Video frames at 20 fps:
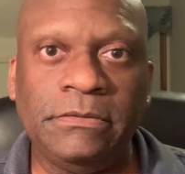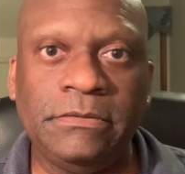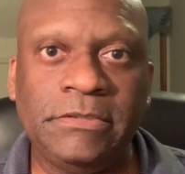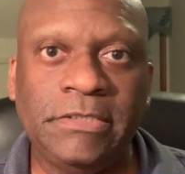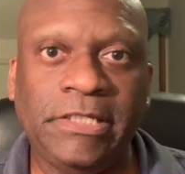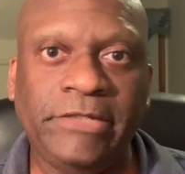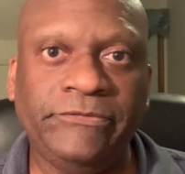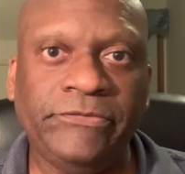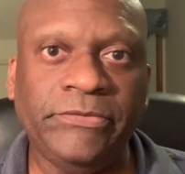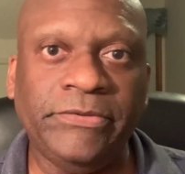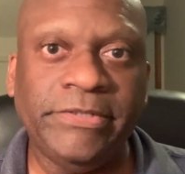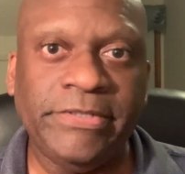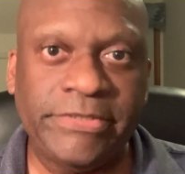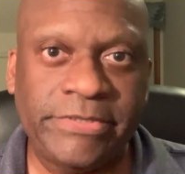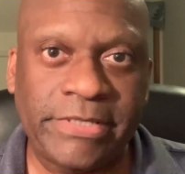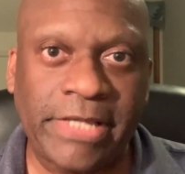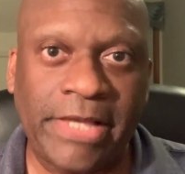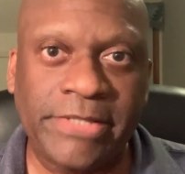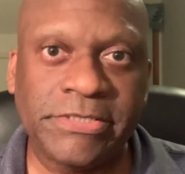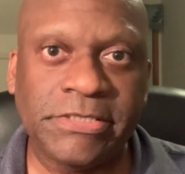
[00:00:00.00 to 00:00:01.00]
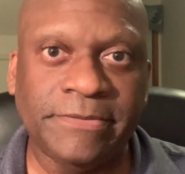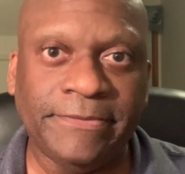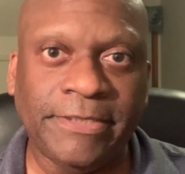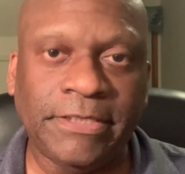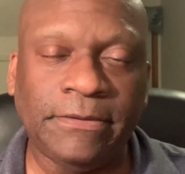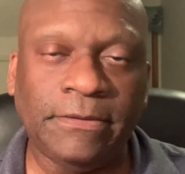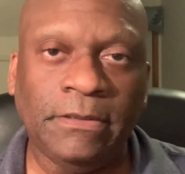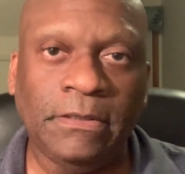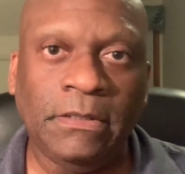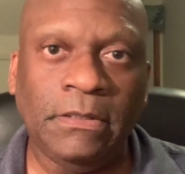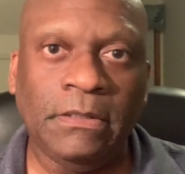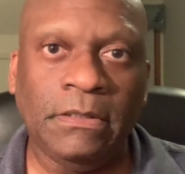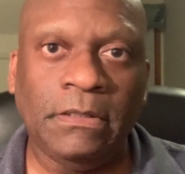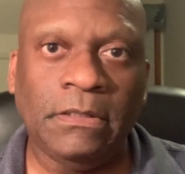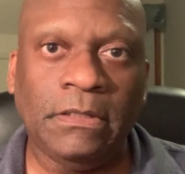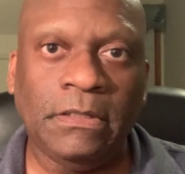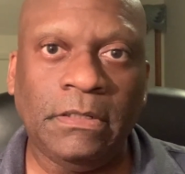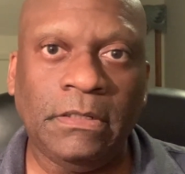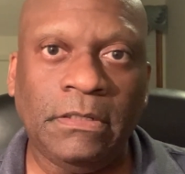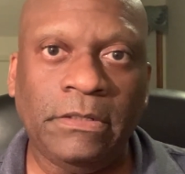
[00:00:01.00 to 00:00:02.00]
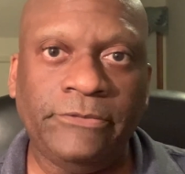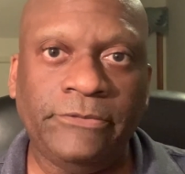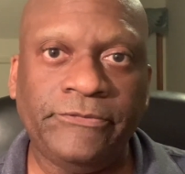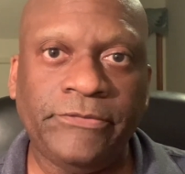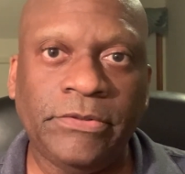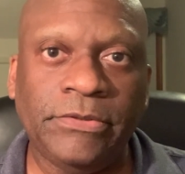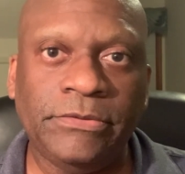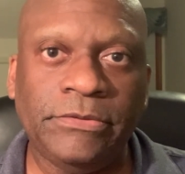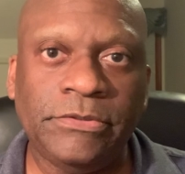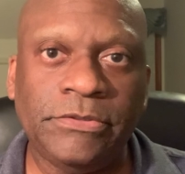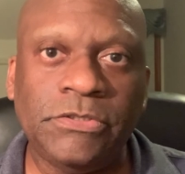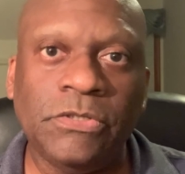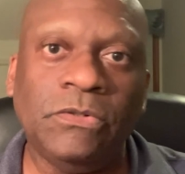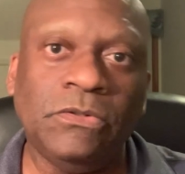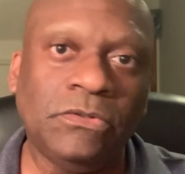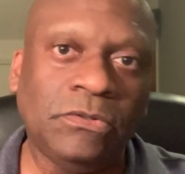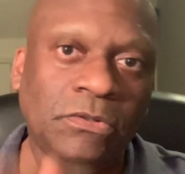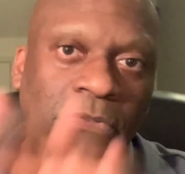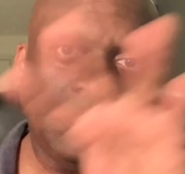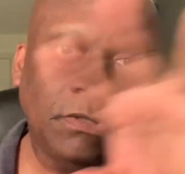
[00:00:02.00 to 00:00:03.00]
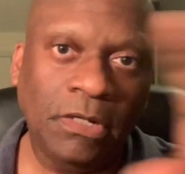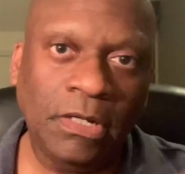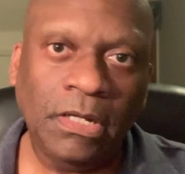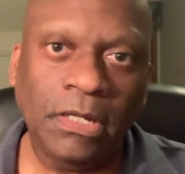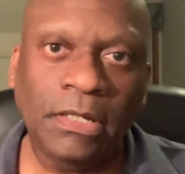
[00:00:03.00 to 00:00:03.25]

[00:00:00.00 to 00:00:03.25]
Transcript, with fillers: to give you an assessment of the total